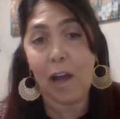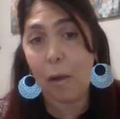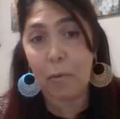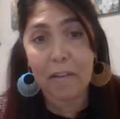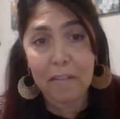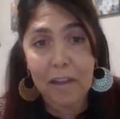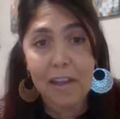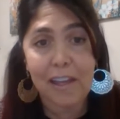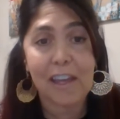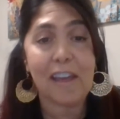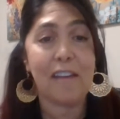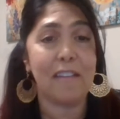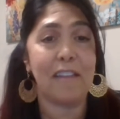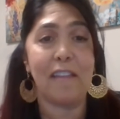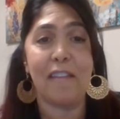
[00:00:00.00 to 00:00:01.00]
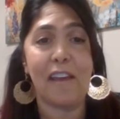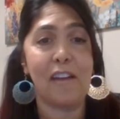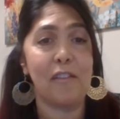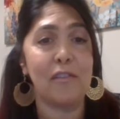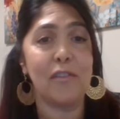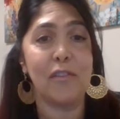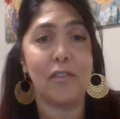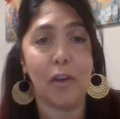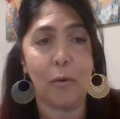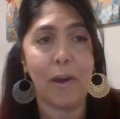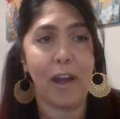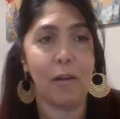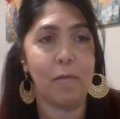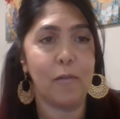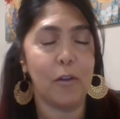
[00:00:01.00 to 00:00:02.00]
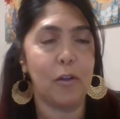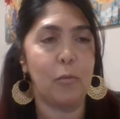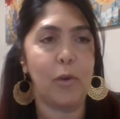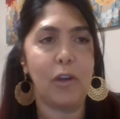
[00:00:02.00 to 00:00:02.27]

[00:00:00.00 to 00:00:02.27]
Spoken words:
I'm going to say, geeks, and they're so helpful.